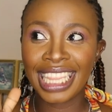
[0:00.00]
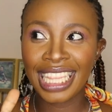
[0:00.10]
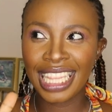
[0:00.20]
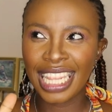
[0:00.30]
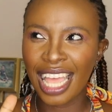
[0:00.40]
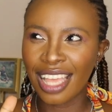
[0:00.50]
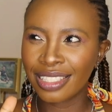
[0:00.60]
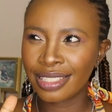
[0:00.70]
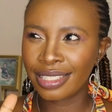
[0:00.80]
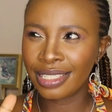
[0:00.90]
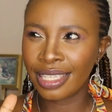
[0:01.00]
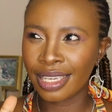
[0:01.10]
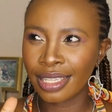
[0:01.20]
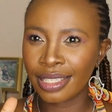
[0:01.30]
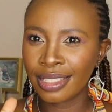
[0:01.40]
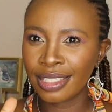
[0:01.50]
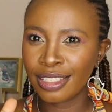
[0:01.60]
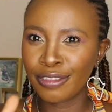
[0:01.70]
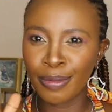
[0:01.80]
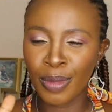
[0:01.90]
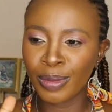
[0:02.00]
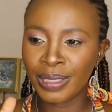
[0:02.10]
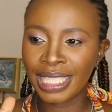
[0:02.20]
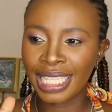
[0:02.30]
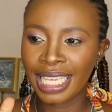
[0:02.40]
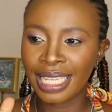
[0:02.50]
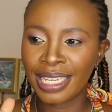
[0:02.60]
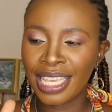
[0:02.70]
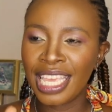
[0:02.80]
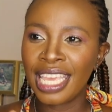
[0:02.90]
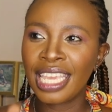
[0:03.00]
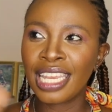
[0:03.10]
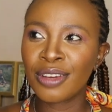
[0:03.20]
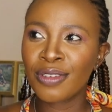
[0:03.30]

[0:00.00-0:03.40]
last year, if I'm not mistaken. It